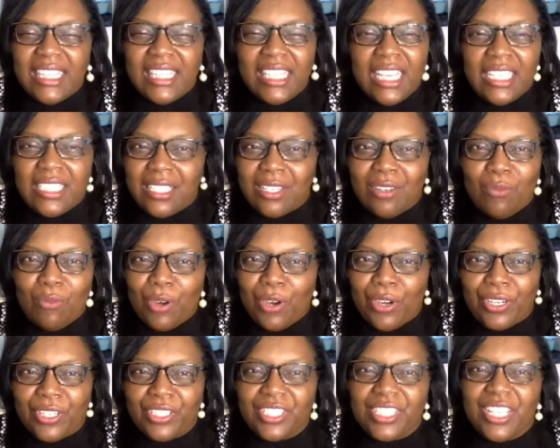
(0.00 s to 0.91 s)
things in the
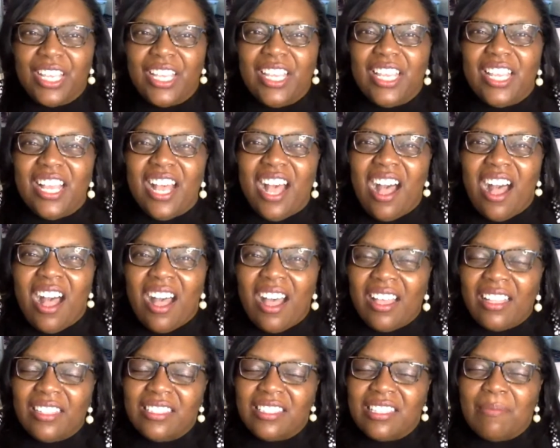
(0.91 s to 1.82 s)
works.
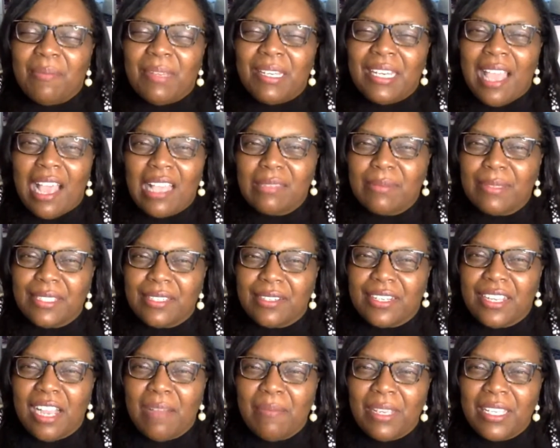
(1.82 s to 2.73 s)
Some announcements are
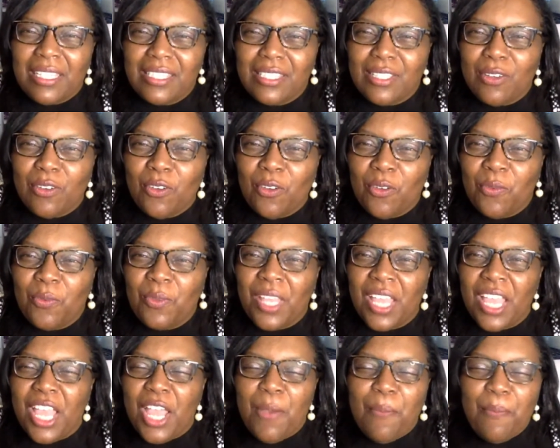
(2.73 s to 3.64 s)
coming soon,
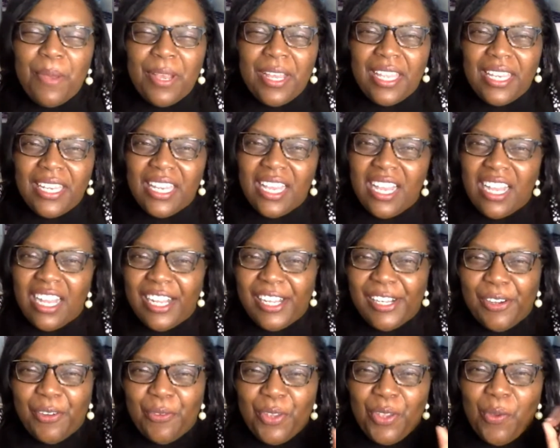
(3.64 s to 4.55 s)
but
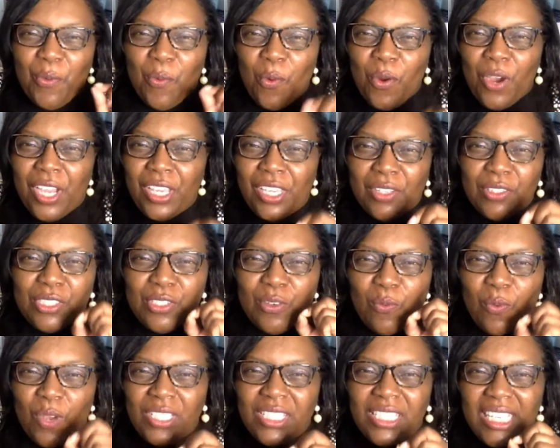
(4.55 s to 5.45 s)
we want you to,
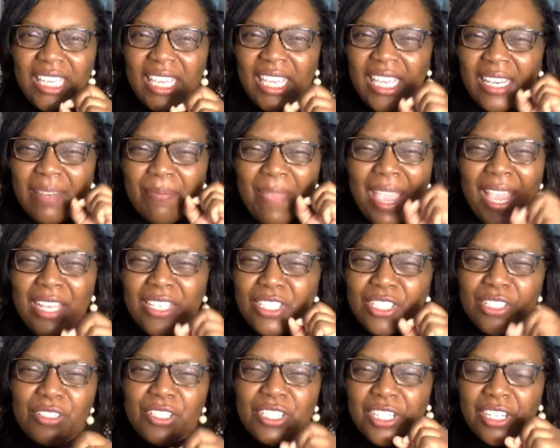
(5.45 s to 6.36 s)
once again, make
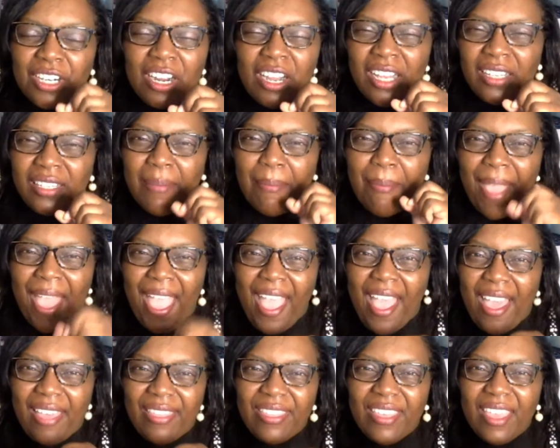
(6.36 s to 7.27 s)
sure you're on the path.
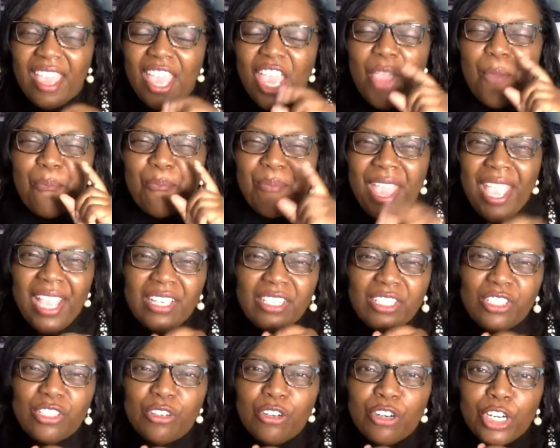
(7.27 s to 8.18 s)
Make
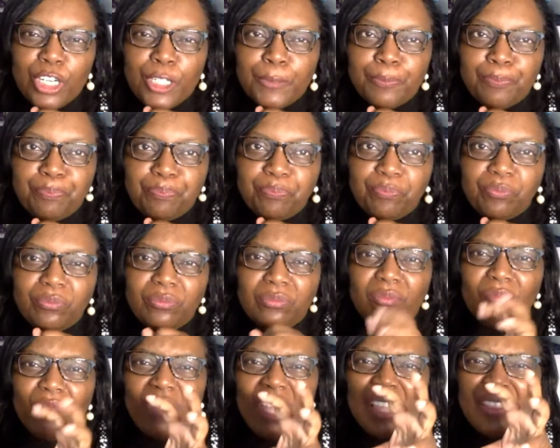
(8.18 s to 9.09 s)
sure
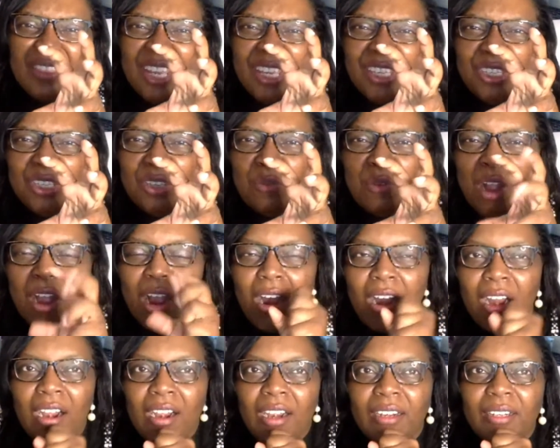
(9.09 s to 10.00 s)
that you
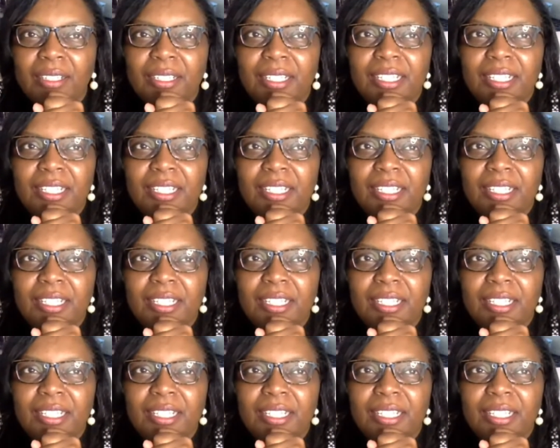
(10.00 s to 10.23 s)
are